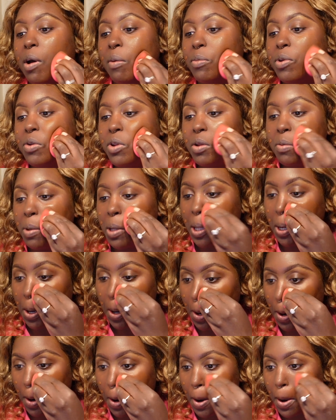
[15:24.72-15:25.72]
my beauty
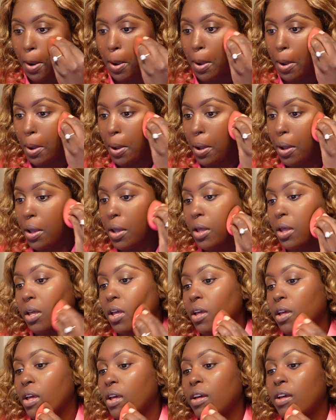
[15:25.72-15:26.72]
blender
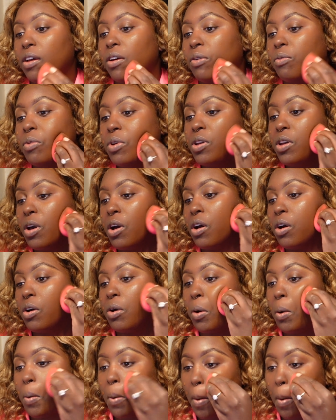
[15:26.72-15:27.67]
and we gonna